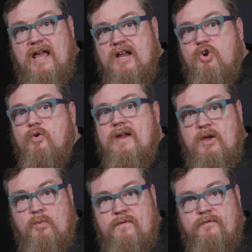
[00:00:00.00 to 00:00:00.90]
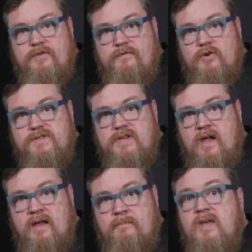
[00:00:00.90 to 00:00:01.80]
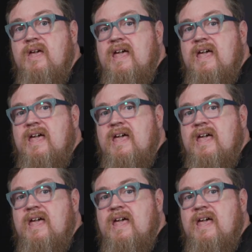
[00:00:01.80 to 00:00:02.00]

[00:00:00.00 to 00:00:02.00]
how to create one for the first time,